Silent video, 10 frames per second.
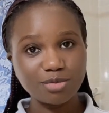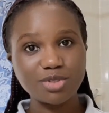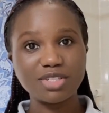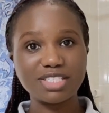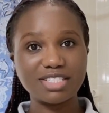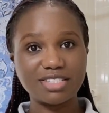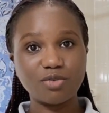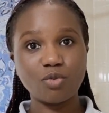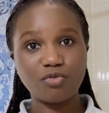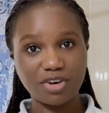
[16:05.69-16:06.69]
So this is the
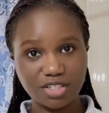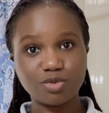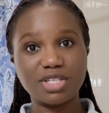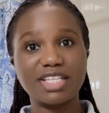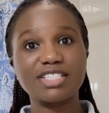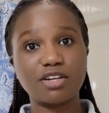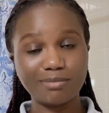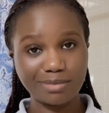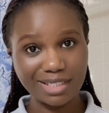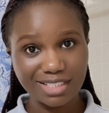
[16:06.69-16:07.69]
first one that's
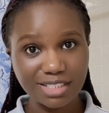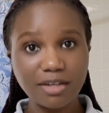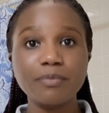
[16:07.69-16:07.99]
complete.